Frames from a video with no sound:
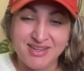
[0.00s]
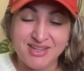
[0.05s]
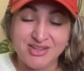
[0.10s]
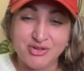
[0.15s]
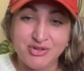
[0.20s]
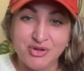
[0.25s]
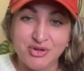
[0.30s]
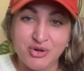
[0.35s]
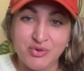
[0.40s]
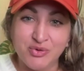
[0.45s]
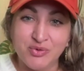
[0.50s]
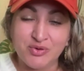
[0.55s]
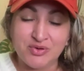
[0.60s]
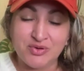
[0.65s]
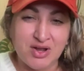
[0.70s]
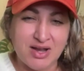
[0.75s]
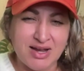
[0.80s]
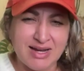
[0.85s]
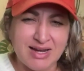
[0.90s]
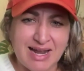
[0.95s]
you know,
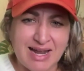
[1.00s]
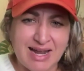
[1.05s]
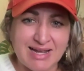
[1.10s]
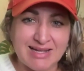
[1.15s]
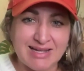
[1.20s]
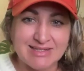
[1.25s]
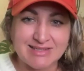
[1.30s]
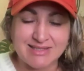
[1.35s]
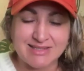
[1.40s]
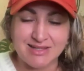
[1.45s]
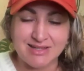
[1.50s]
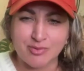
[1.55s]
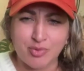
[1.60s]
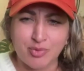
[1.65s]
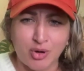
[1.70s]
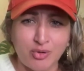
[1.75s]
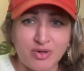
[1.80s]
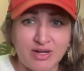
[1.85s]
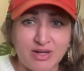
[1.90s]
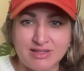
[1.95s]
not as
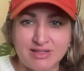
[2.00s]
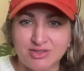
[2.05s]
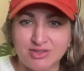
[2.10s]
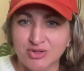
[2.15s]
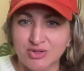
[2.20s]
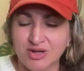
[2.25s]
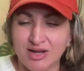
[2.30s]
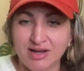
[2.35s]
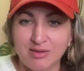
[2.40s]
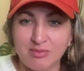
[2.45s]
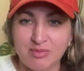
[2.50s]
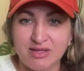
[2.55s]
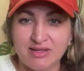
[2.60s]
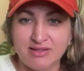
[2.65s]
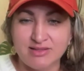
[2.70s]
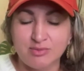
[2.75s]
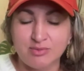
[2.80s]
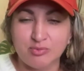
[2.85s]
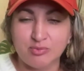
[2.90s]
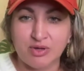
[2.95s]
opponents or
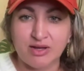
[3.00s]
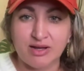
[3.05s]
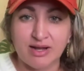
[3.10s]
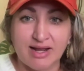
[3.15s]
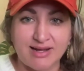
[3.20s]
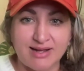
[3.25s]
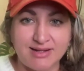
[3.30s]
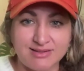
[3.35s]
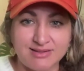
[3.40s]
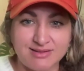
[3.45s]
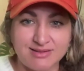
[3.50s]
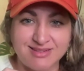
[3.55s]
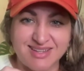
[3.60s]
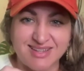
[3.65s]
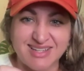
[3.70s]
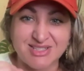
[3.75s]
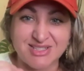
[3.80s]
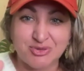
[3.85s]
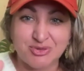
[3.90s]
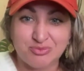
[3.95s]
enemies, but as
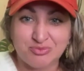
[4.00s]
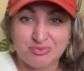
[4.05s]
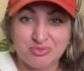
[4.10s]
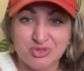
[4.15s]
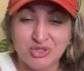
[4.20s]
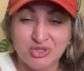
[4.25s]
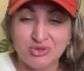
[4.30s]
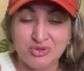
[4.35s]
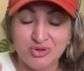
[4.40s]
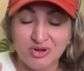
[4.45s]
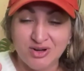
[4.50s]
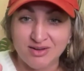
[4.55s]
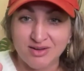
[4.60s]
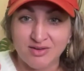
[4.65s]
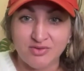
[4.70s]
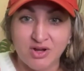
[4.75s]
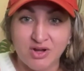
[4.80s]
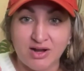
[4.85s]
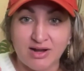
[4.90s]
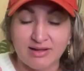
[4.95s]
as children
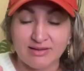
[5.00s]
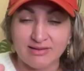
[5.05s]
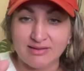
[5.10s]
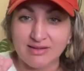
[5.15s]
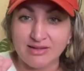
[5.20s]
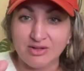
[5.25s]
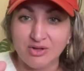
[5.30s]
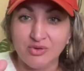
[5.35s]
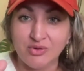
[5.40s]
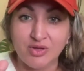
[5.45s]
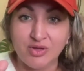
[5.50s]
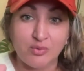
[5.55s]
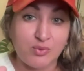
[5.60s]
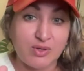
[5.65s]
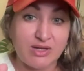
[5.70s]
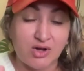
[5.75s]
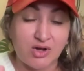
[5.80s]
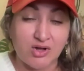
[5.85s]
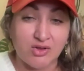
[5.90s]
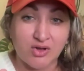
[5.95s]
of God, you know, that
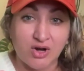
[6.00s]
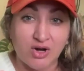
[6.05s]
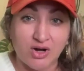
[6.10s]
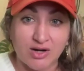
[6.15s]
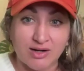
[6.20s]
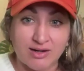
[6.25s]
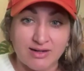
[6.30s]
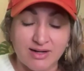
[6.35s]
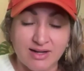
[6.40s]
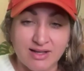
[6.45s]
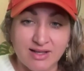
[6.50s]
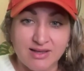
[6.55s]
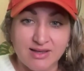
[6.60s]
we all are.